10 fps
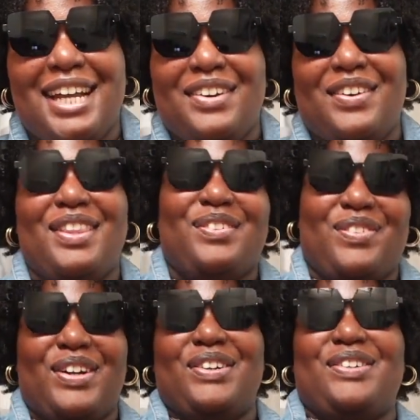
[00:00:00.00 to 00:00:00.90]
show on the
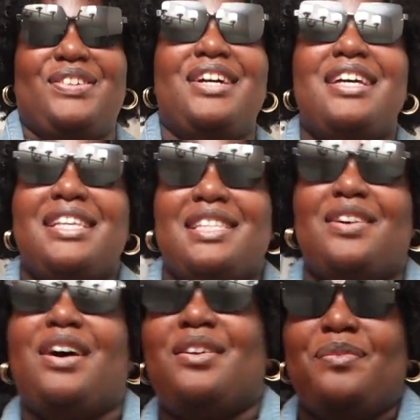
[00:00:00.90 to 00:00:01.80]
road
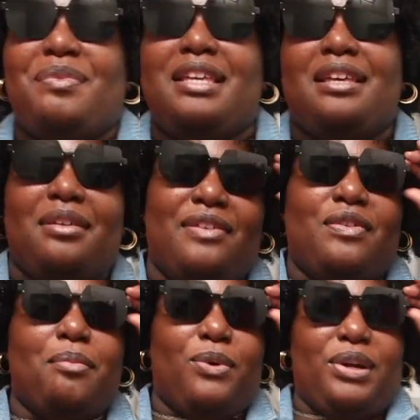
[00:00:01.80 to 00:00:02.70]
so I don't be
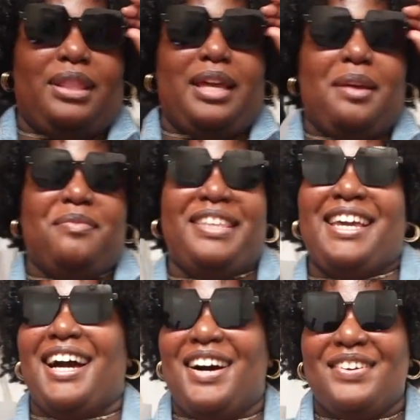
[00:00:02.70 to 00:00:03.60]
even more late. But
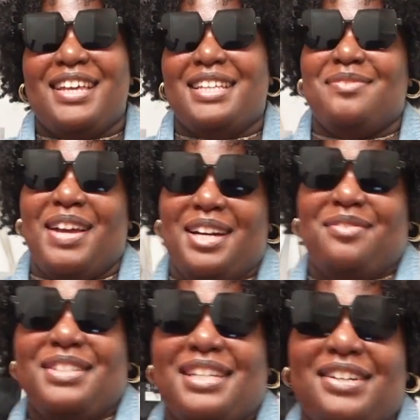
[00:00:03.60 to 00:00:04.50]
yeah, I'll catch back
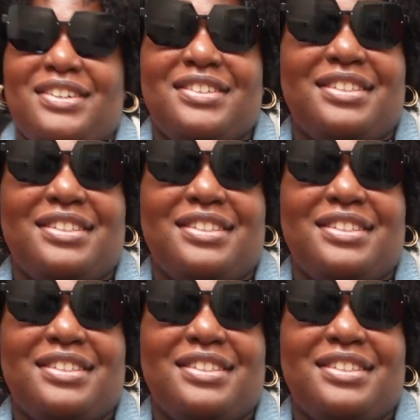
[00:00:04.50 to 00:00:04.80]
up with y'all.